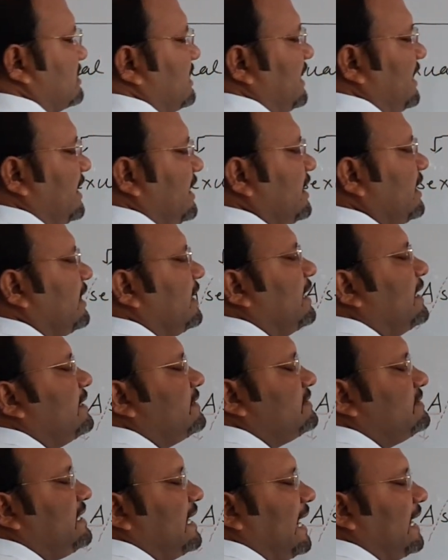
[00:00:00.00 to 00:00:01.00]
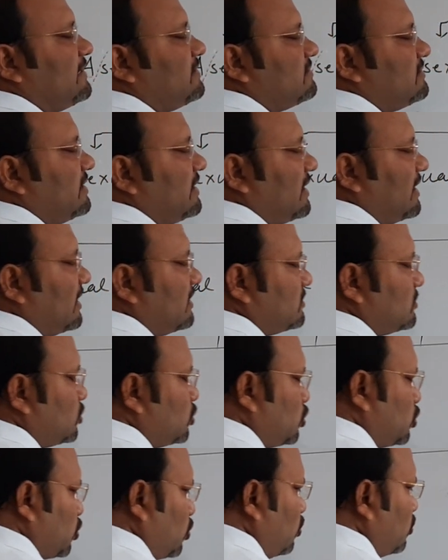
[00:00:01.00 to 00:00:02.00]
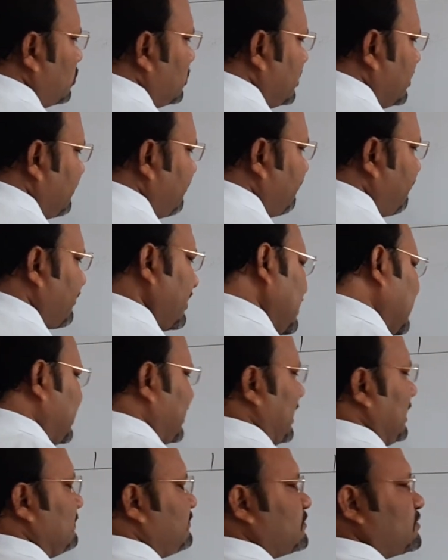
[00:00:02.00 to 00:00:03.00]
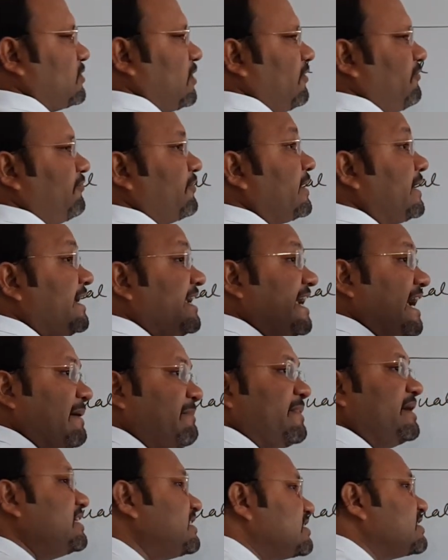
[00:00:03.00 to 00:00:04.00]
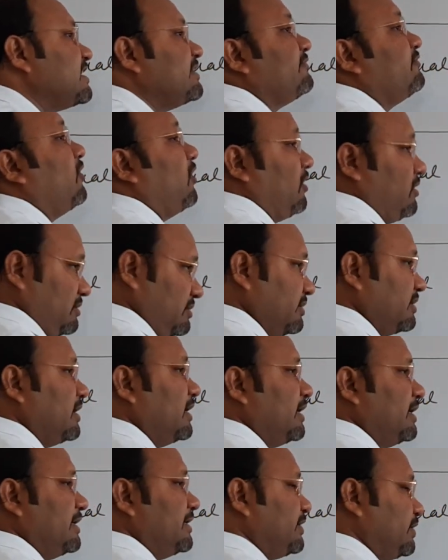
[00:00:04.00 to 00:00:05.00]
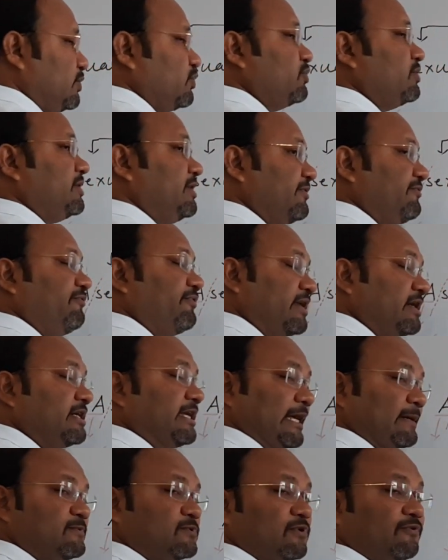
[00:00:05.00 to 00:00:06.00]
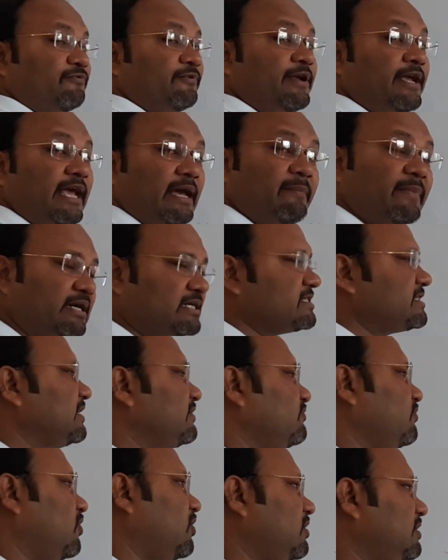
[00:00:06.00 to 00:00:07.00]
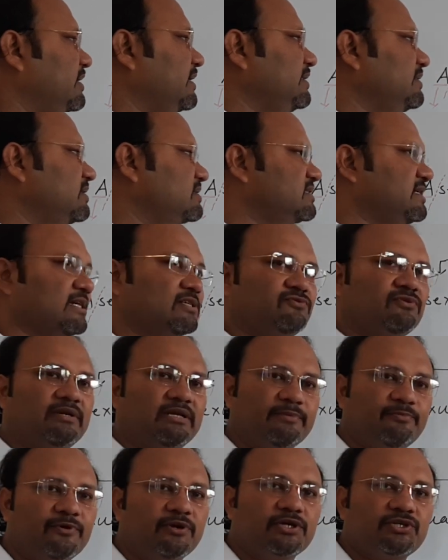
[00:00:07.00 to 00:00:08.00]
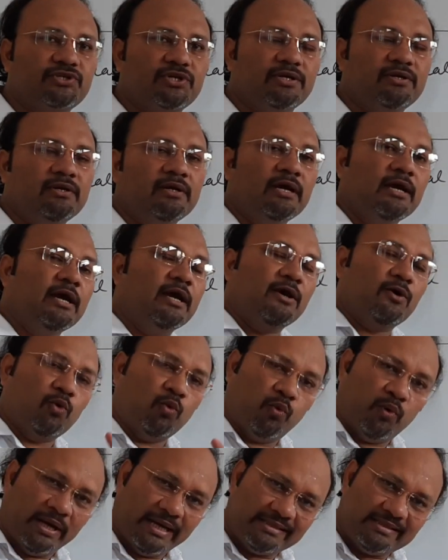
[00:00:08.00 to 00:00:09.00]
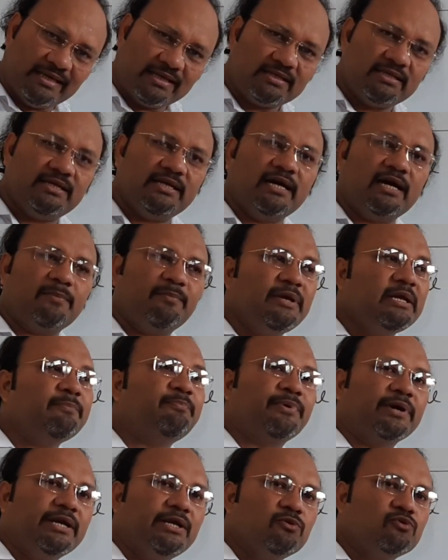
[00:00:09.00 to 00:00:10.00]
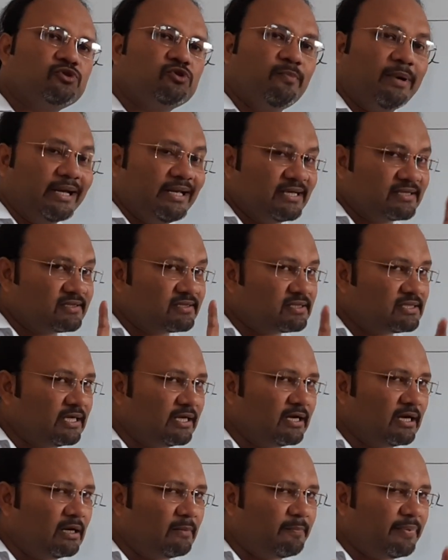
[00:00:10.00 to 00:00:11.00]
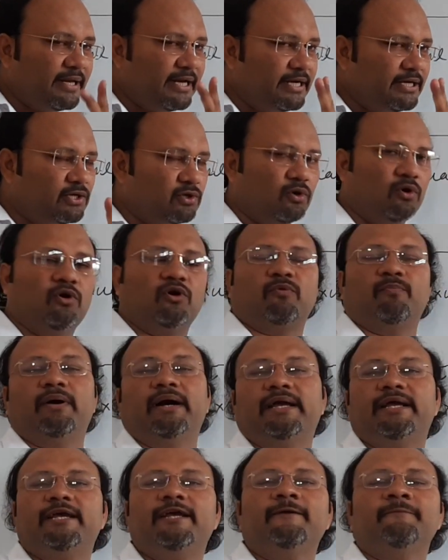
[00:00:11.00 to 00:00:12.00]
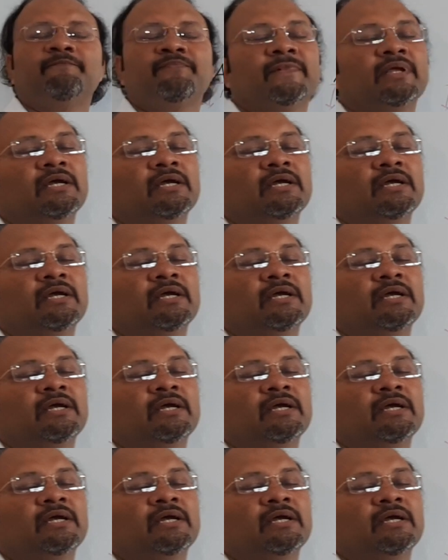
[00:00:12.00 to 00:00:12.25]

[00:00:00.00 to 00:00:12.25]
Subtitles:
say that there are two different types of gametes involved. Two different types of gametes involved in the sexual reproduction, whether they are being produced by a single parent or by